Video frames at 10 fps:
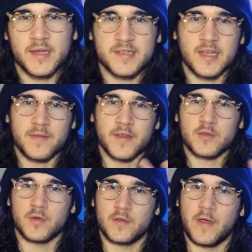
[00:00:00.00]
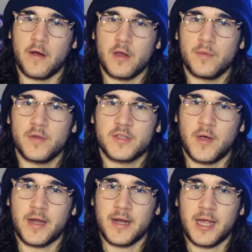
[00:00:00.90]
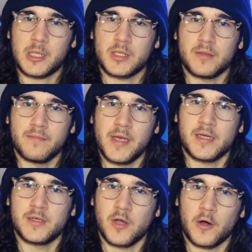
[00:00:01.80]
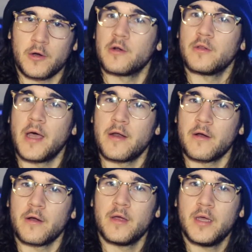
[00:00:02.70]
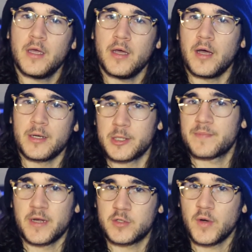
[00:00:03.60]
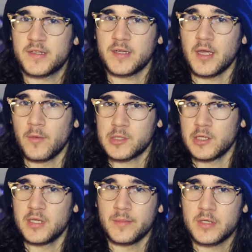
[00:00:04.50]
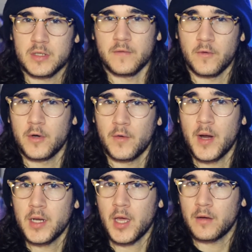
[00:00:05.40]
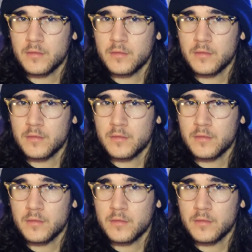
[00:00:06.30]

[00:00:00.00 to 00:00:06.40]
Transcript: I said, this one's variable, so I can actually make it darker or lighter just by twisting it, which I'll demonstrate for you right now.